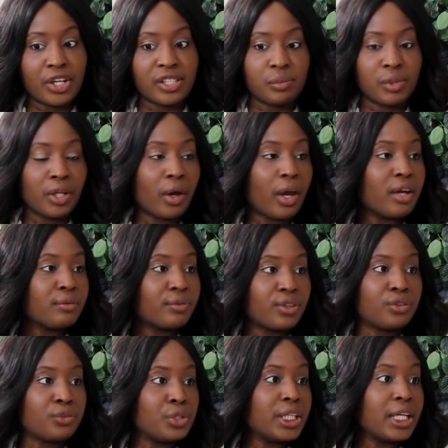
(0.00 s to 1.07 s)
has been going for
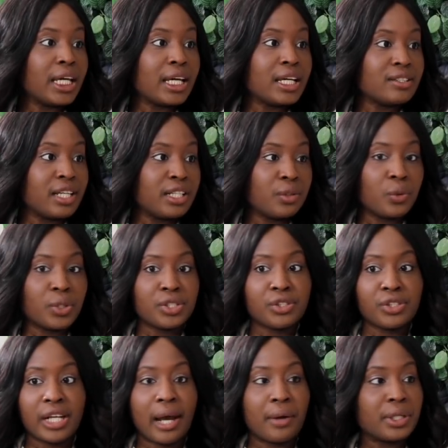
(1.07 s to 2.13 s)
3 years and you want
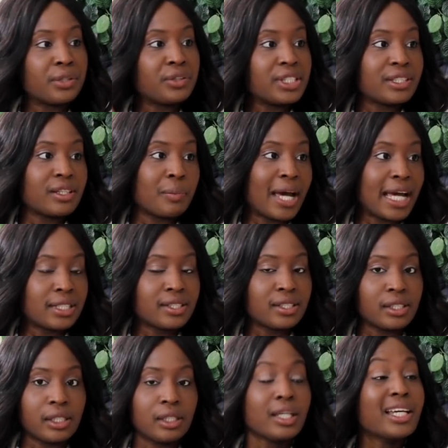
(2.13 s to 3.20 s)
to now increase
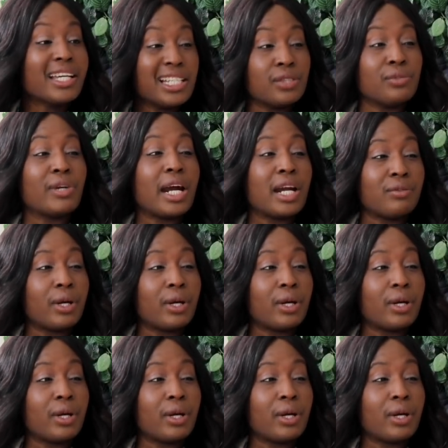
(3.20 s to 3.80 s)
capacity, it's very,